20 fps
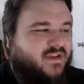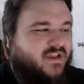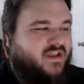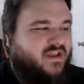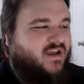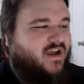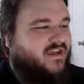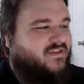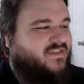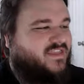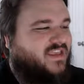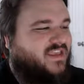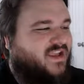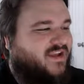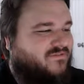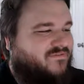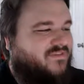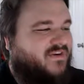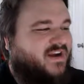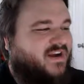dude, I think
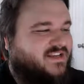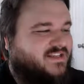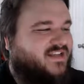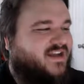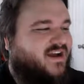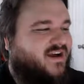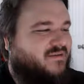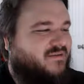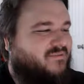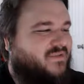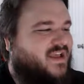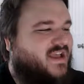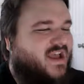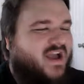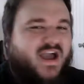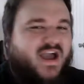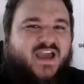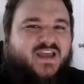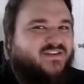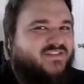I fucked up.
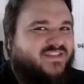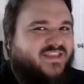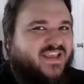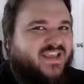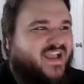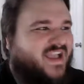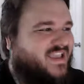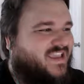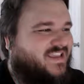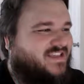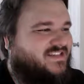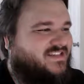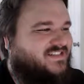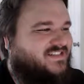I don't think I can